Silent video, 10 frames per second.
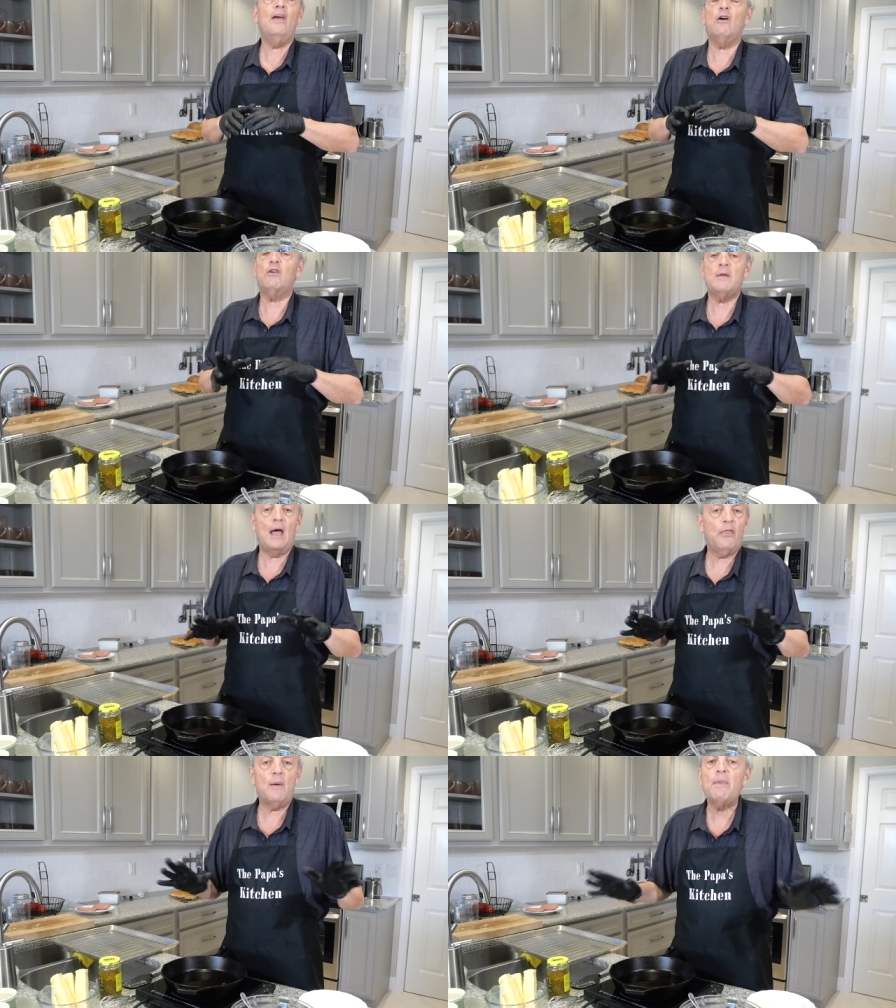they'll,
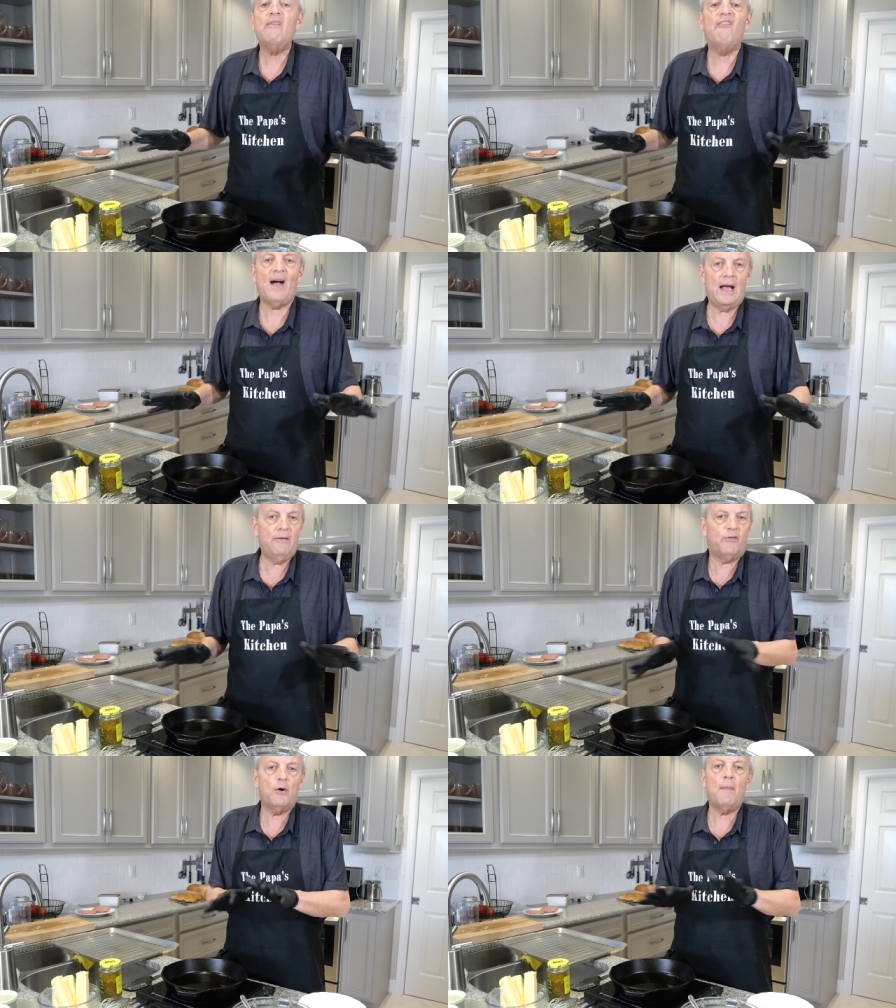they'll be
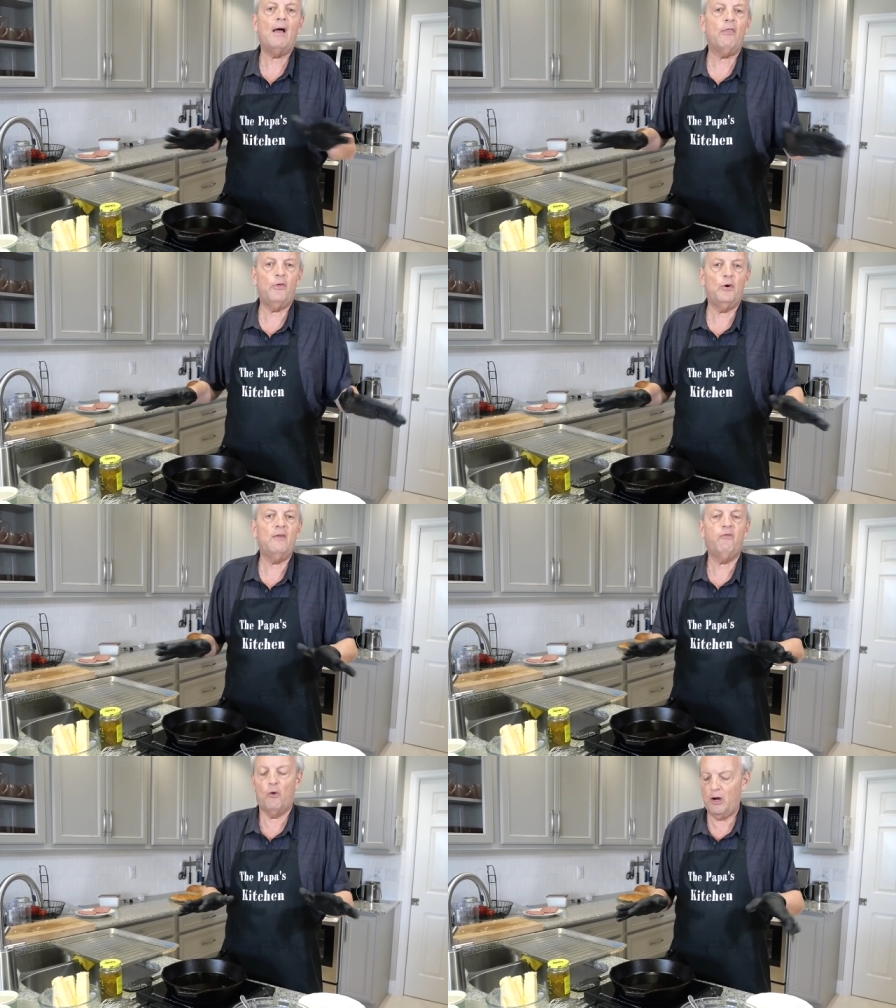fine for about
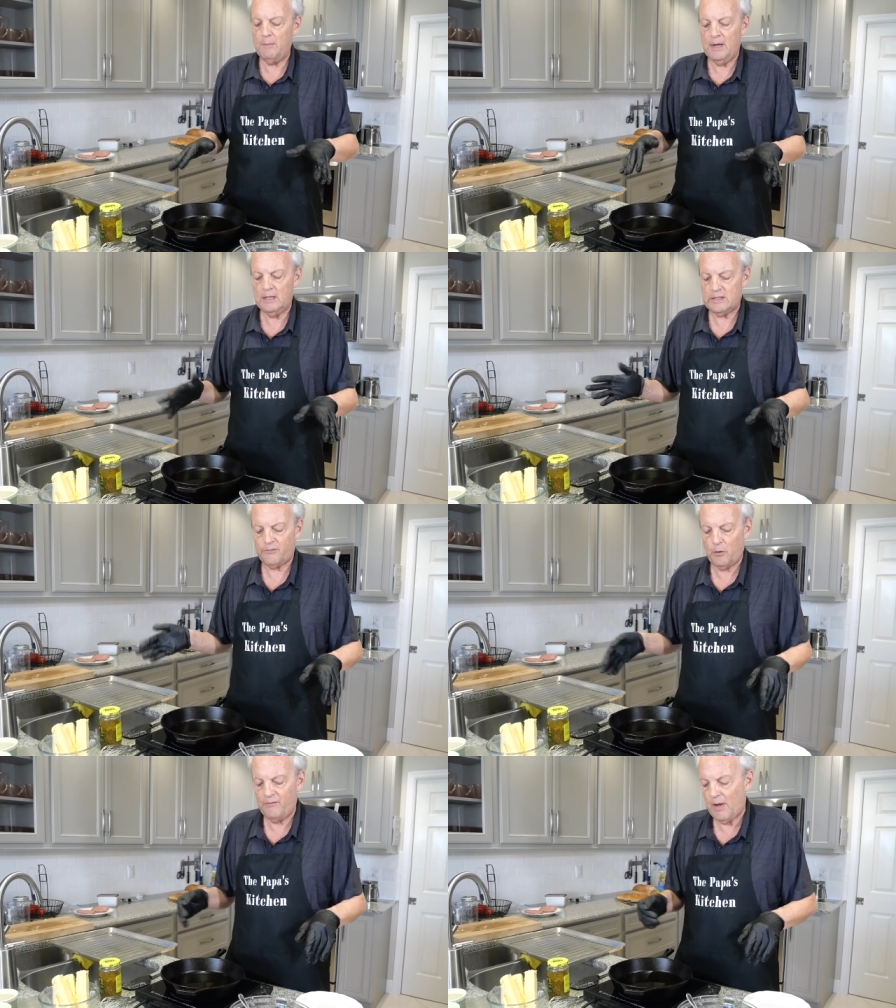30, 40 minutes,
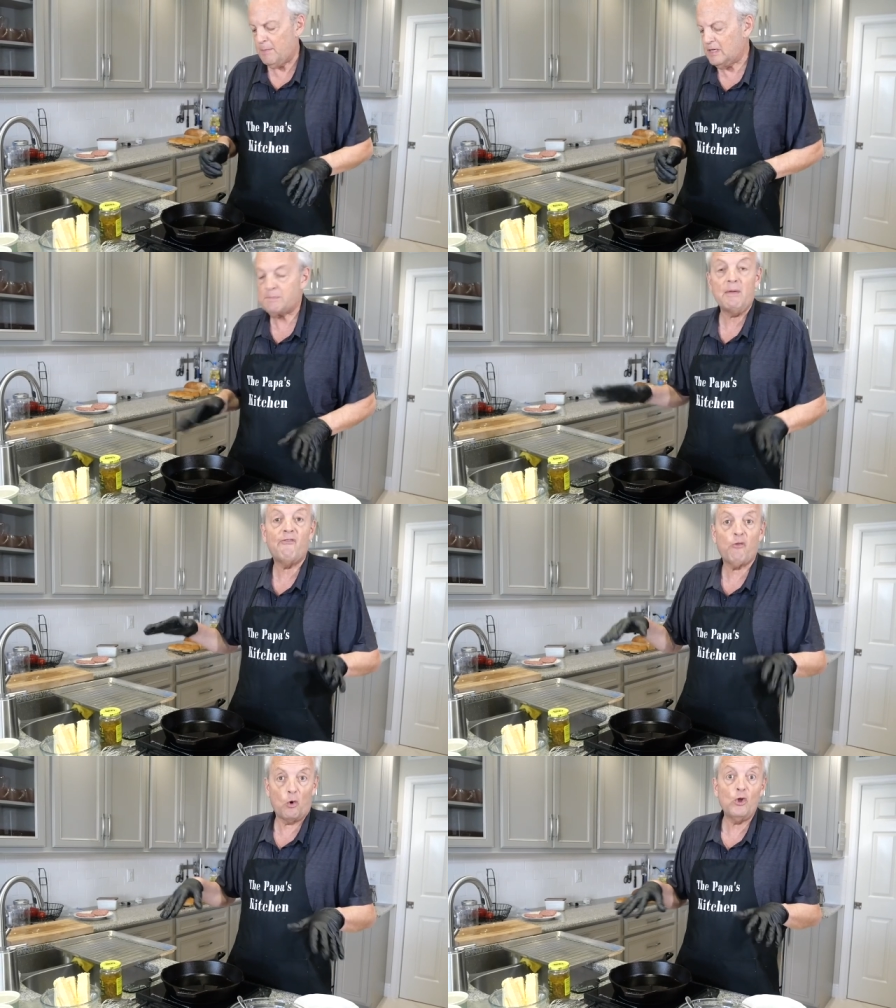45 minutes
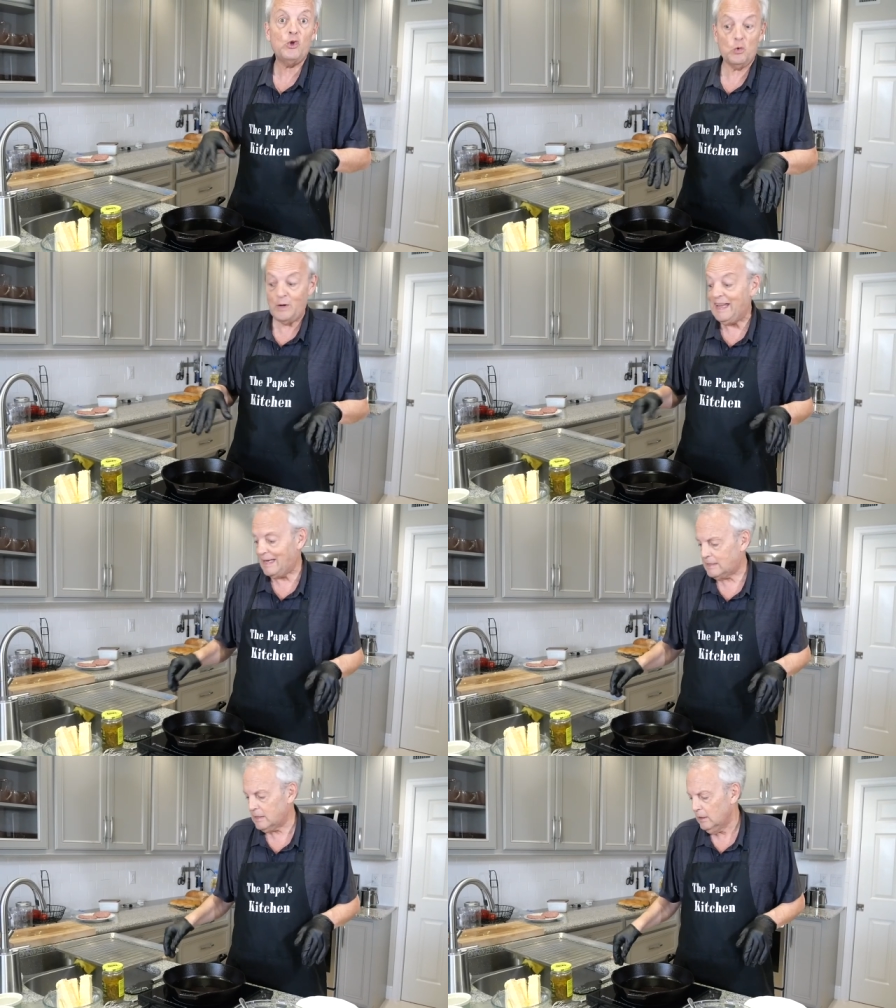before you
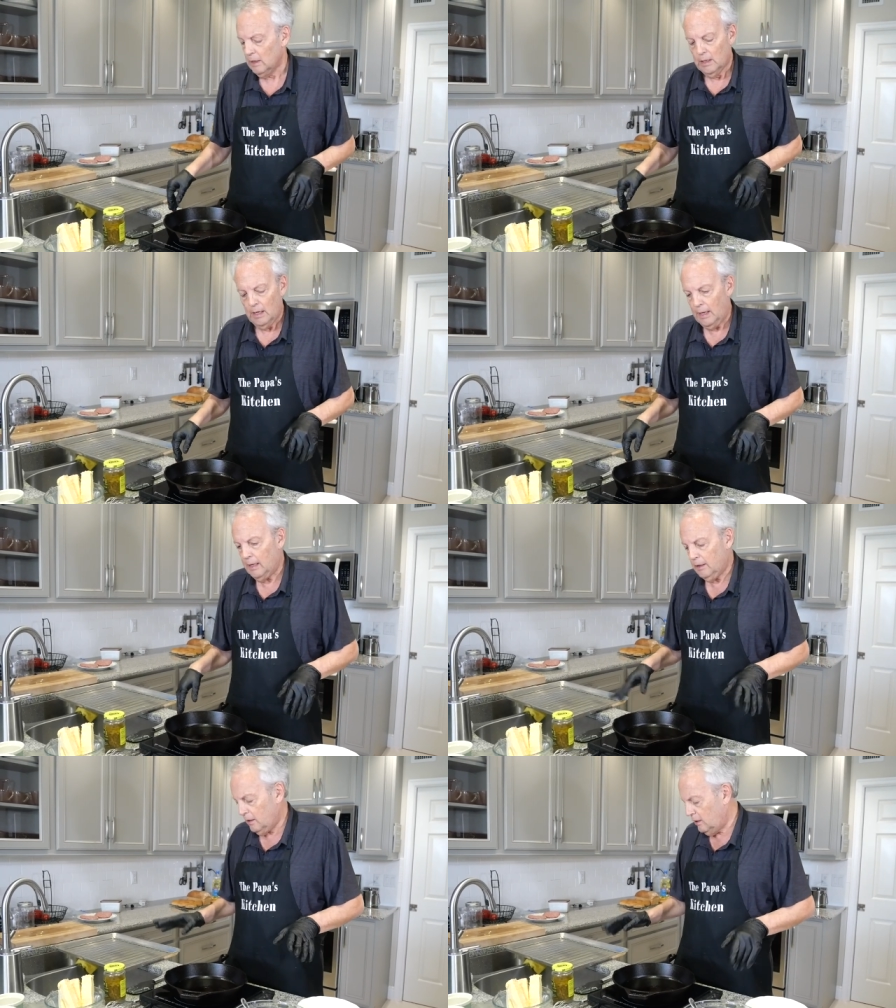eat.
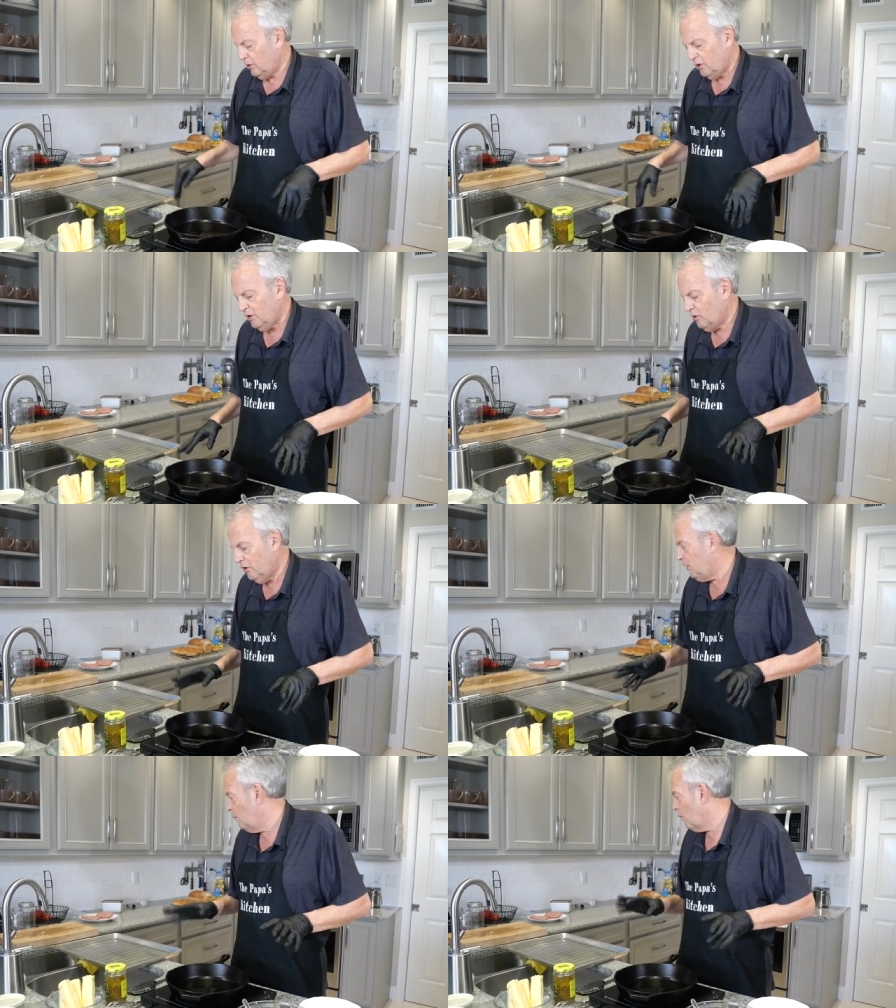And uh, you, you,
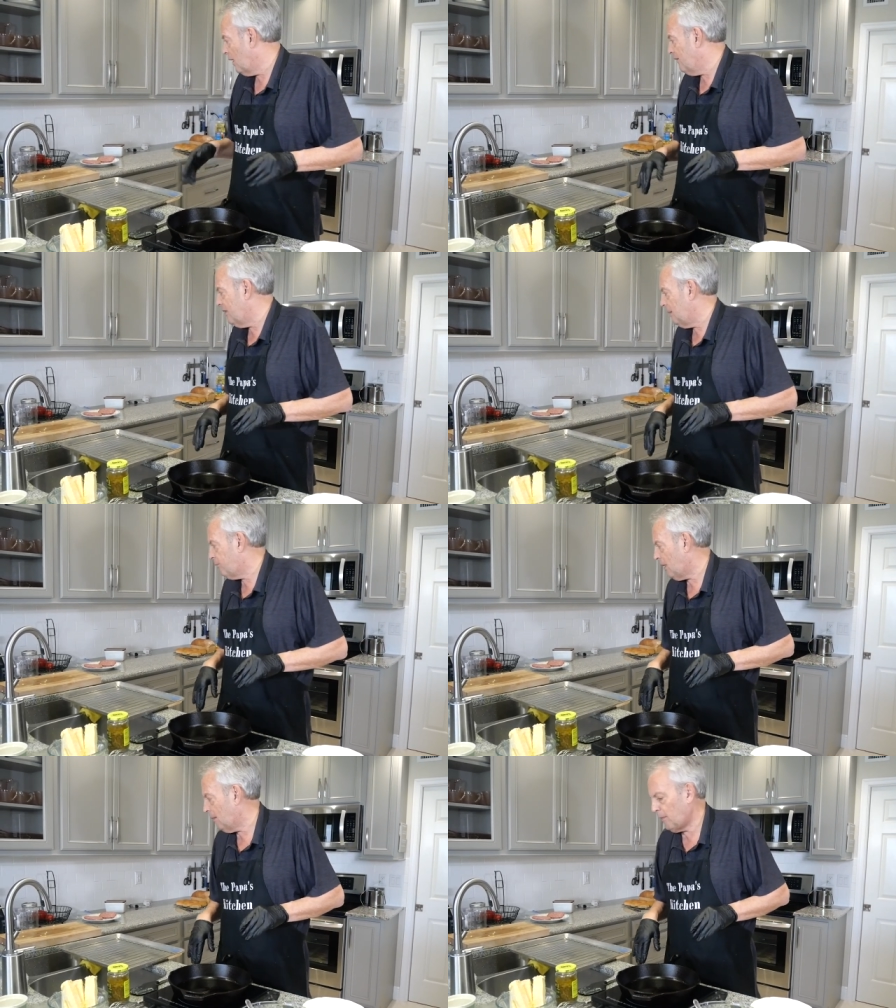you won't have any
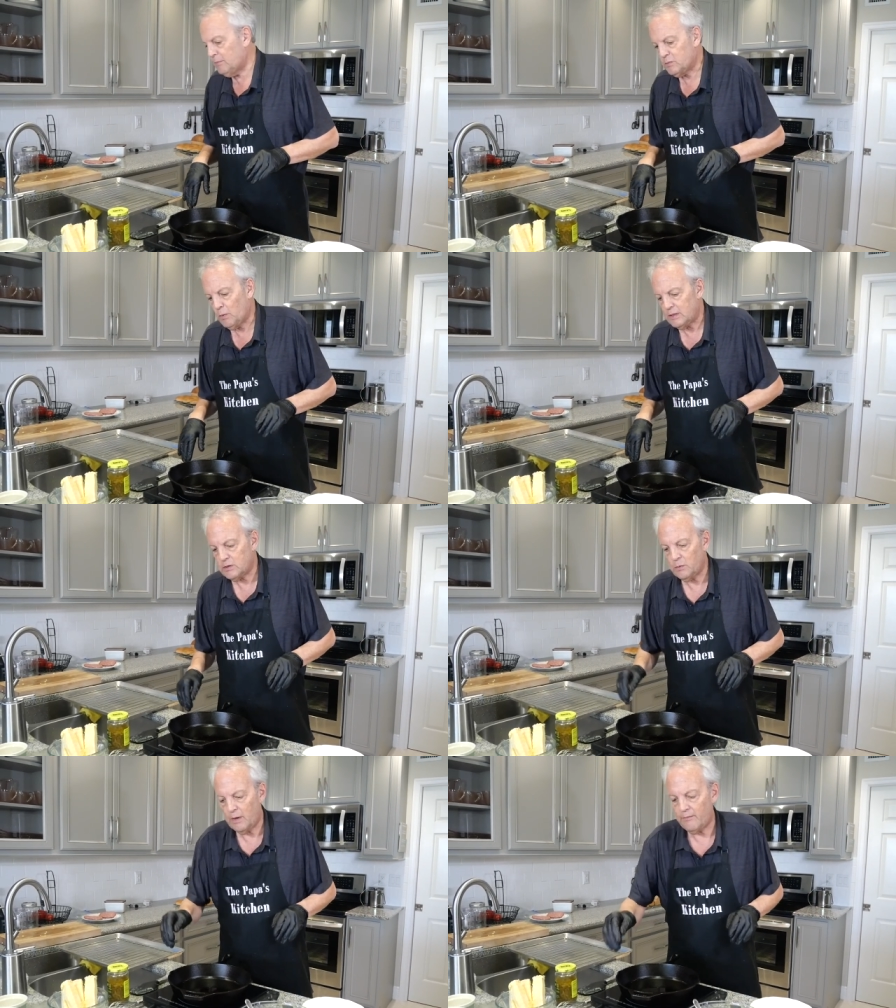problems
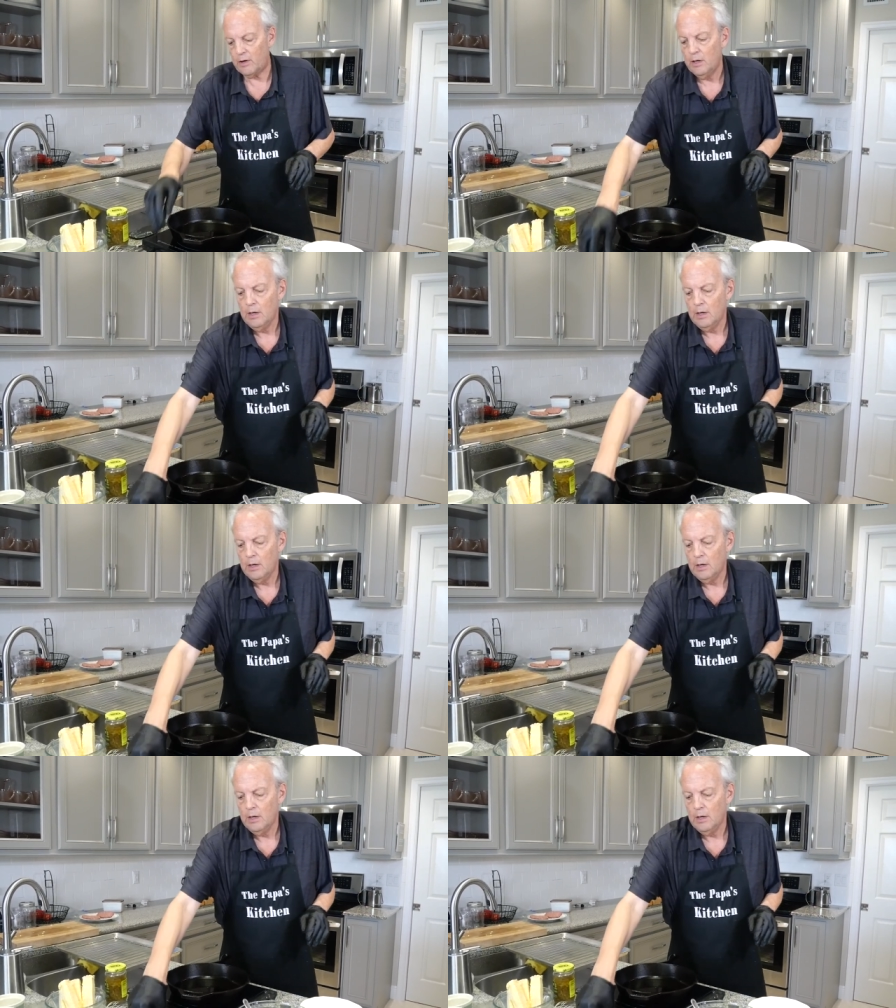whatsoever